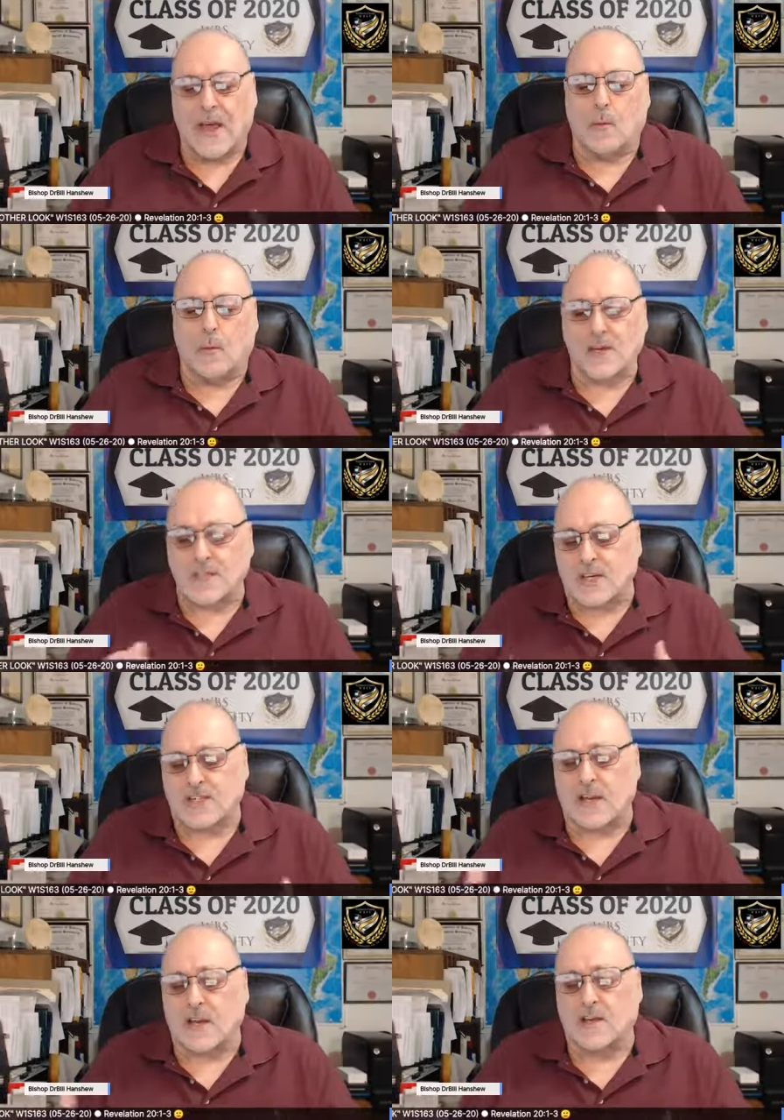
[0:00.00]
And what is he
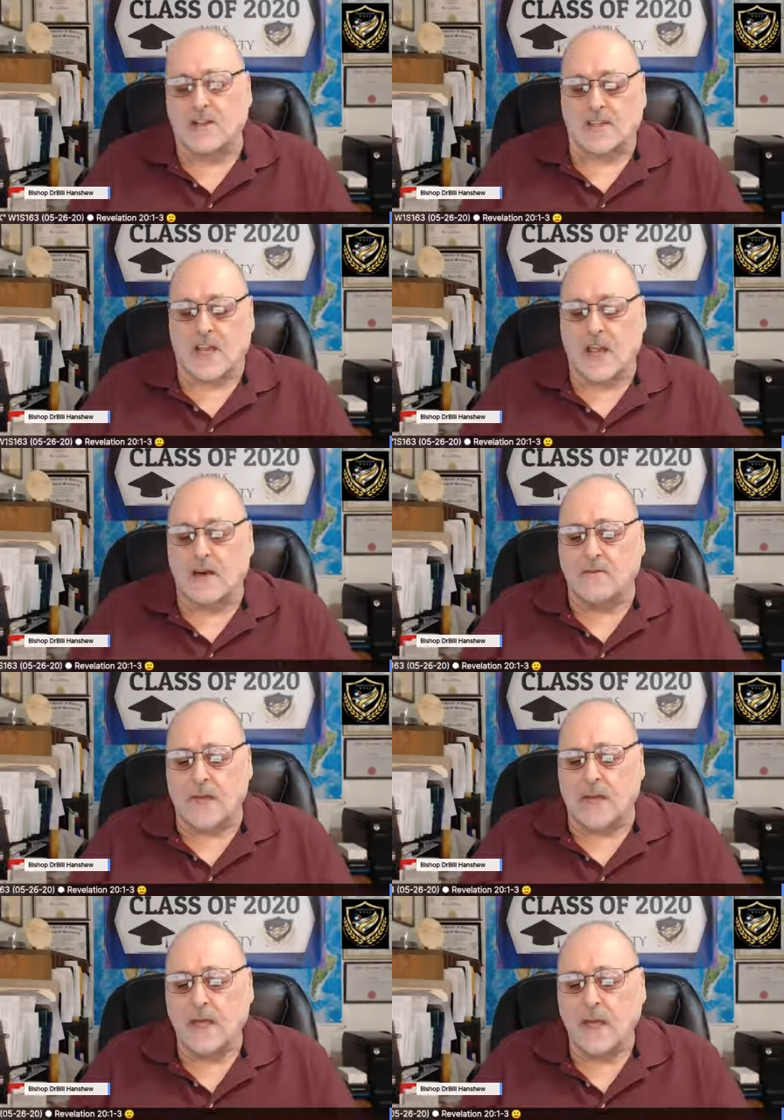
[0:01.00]
seeing in this
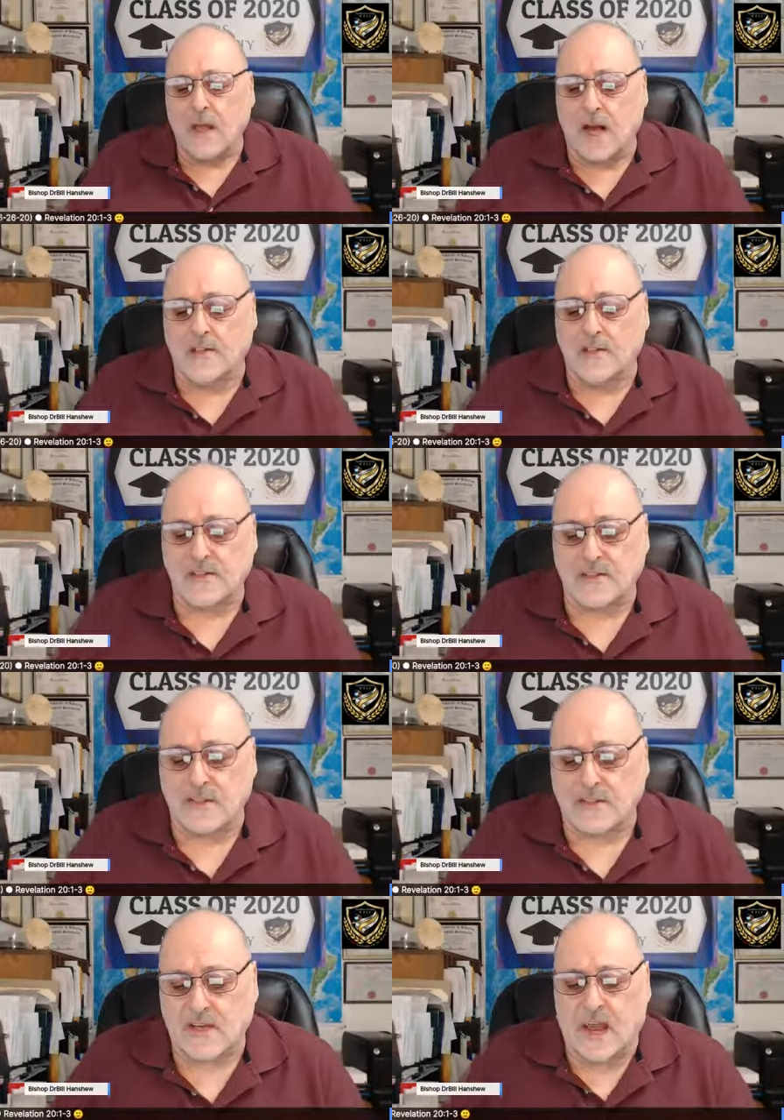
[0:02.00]
heavenly uh, this
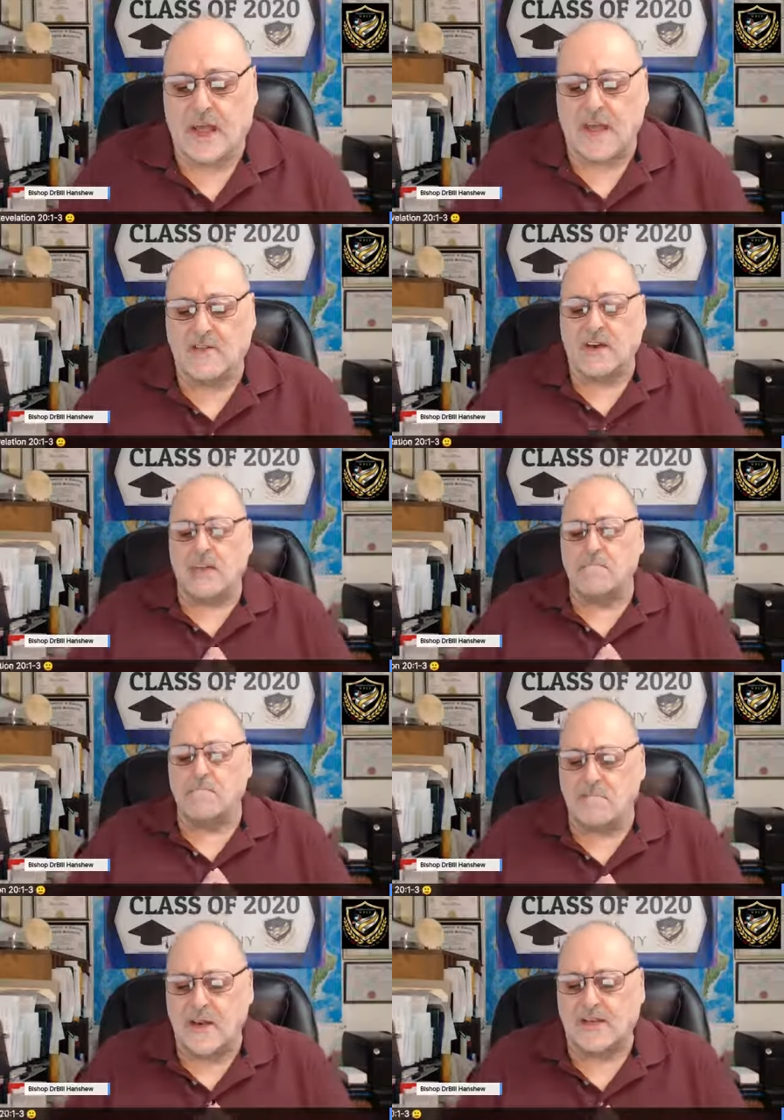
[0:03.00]
this uh, heavenly
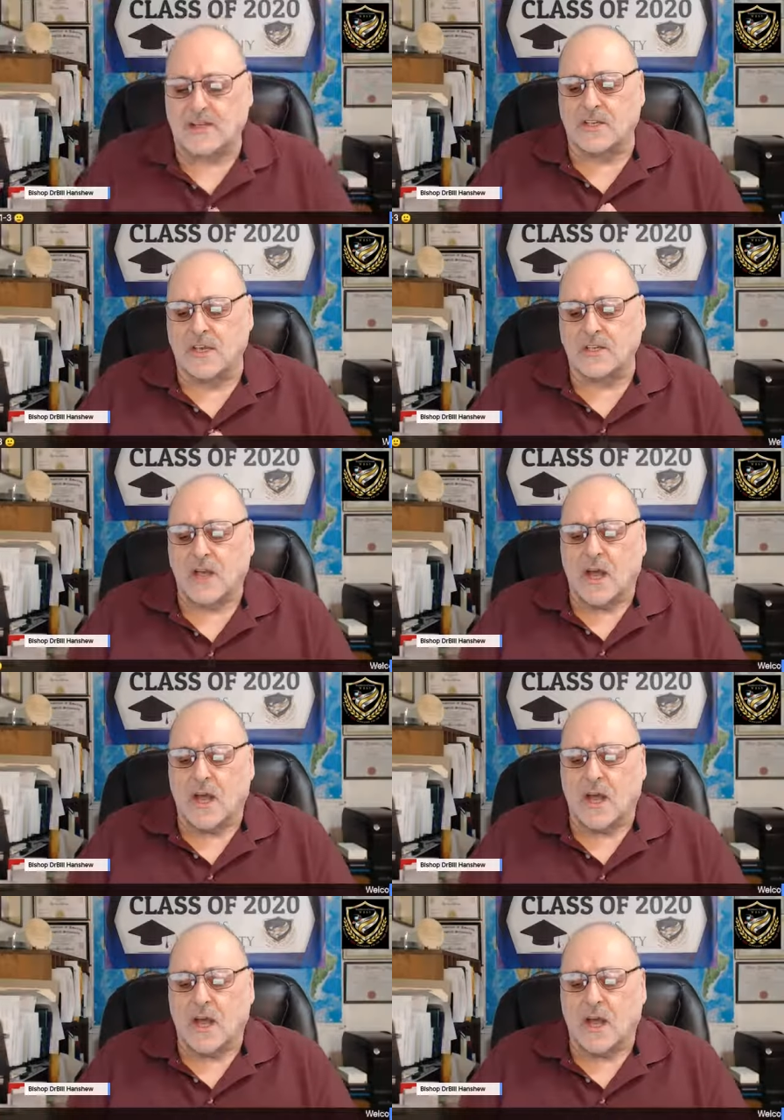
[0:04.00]
message